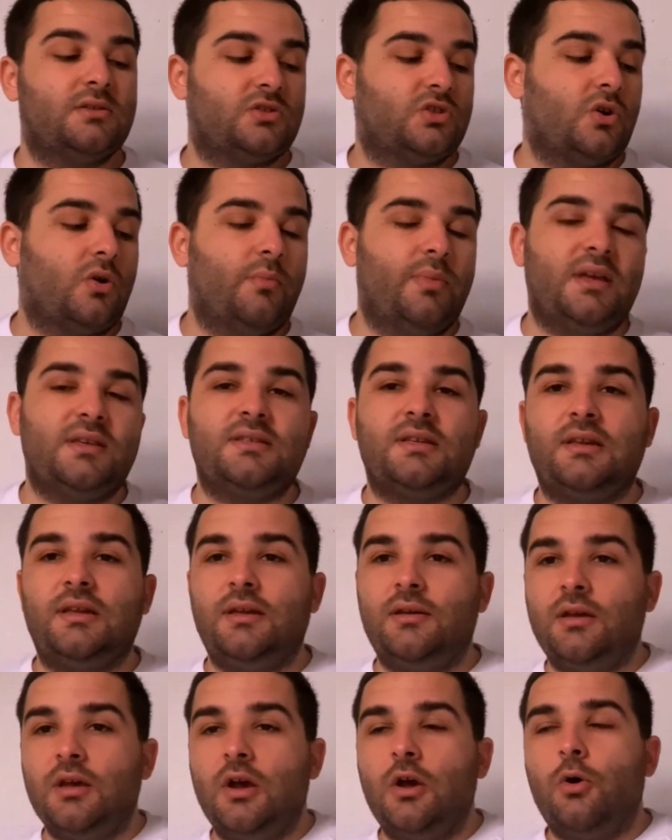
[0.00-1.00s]
So
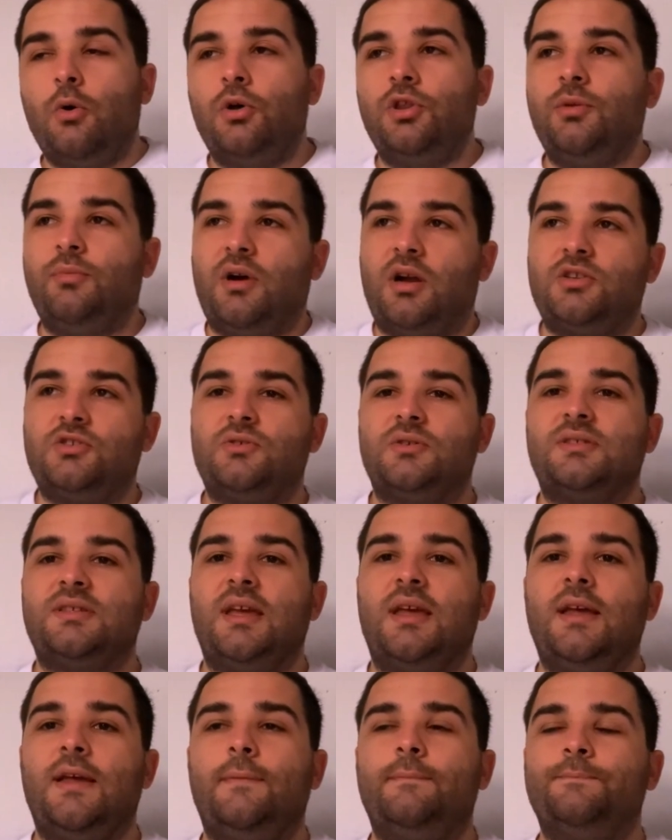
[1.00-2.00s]
basically, what Di Marzio was
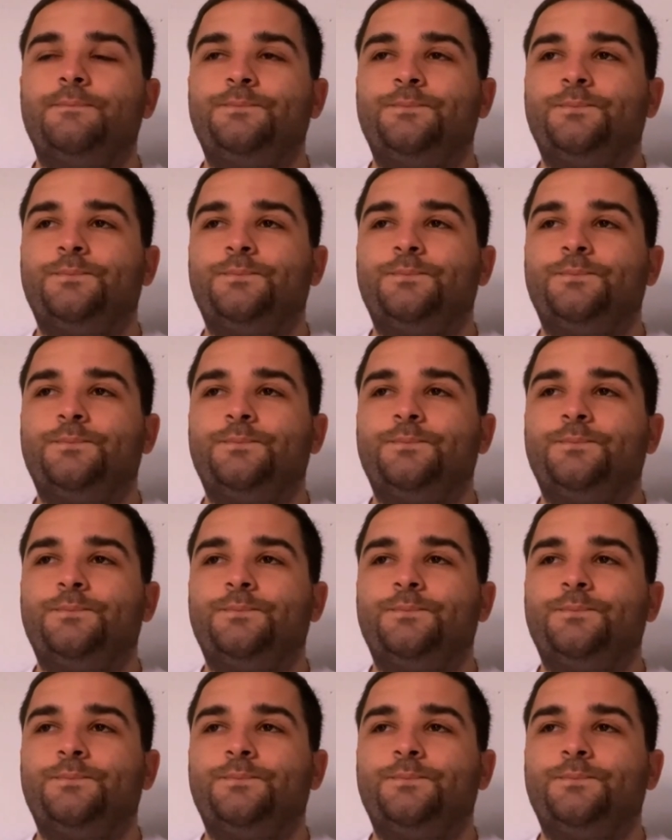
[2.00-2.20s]
saying,